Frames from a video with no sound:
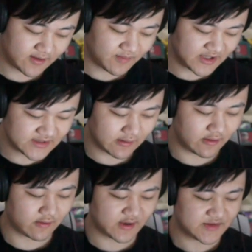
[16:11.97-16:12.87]
him plus
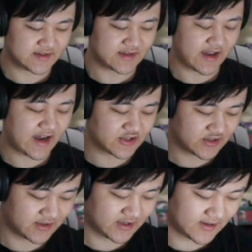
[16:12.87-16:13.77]
Alolan Grimsley is
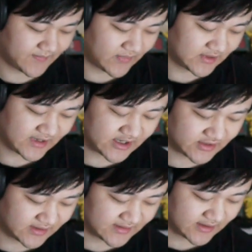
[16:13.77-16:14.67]
actually um is
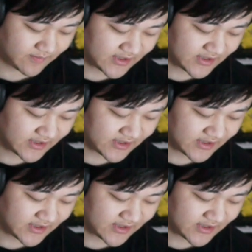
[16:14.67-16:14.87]
actually decent.